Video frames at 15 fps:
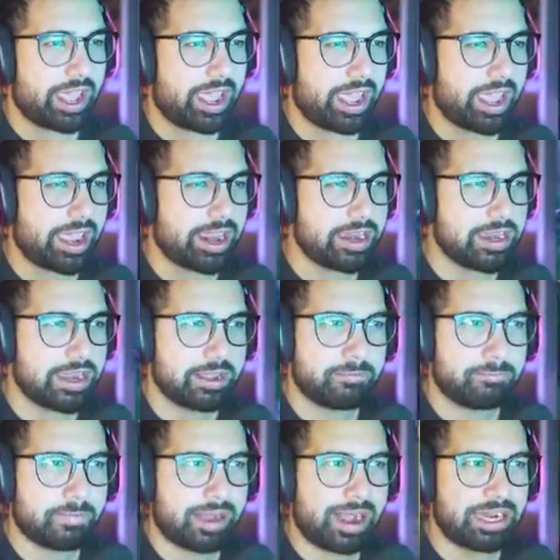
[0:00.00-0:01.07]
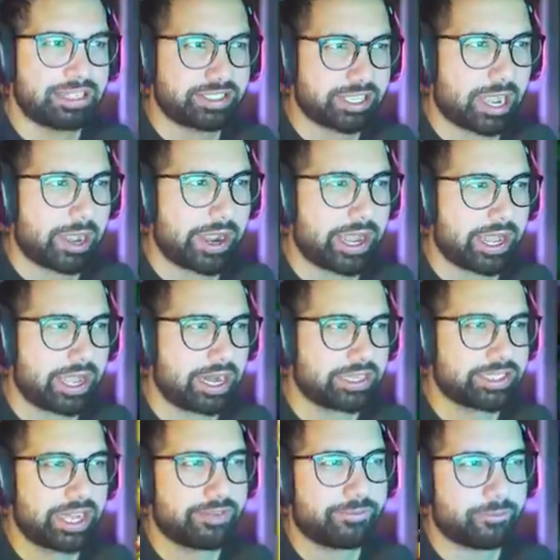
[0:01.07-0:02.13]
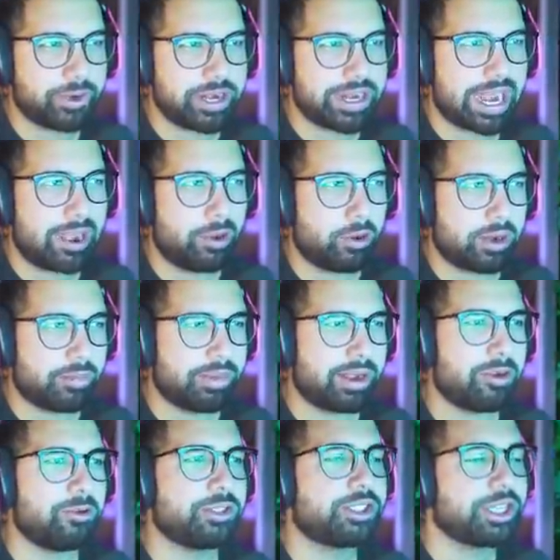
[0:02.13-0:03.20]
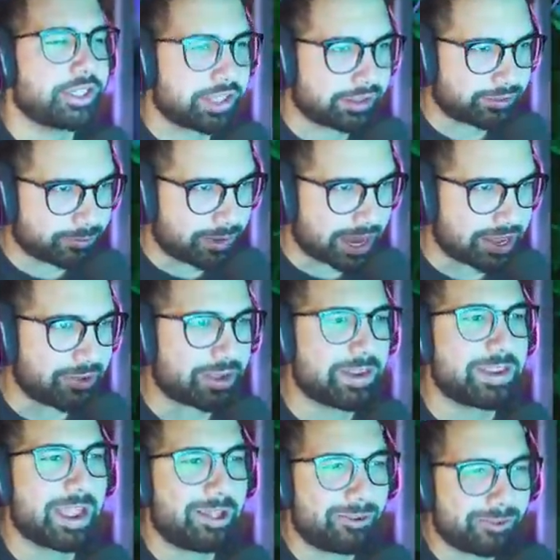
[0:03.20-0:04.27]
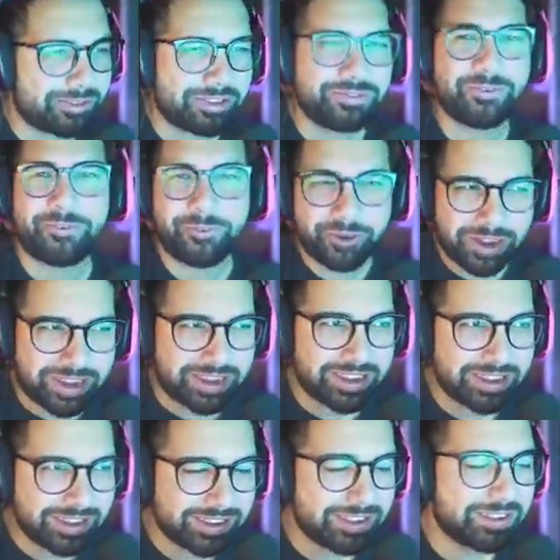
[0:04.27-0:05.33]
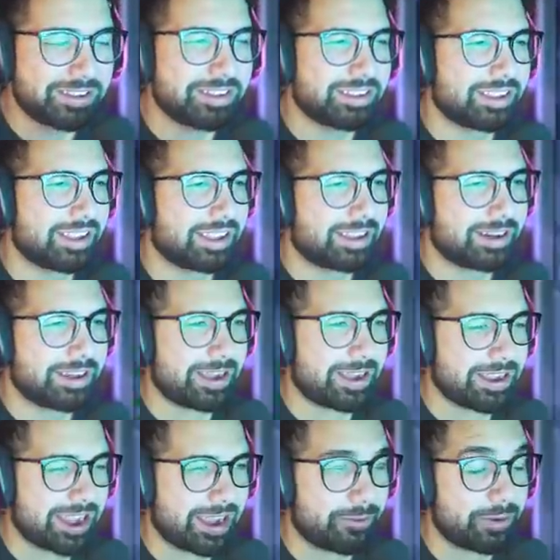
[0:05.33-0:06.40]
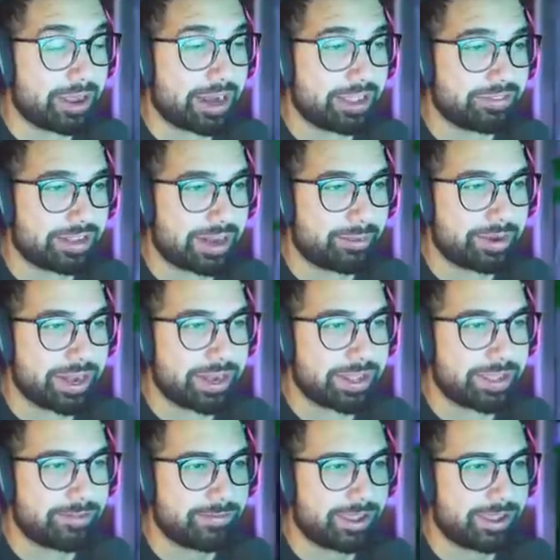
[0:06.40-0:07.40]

and I saw it, and it said free download. I'm like, oh shit, that's right, you can download this for free. And uh, yeah, I realized that I'm an idiot,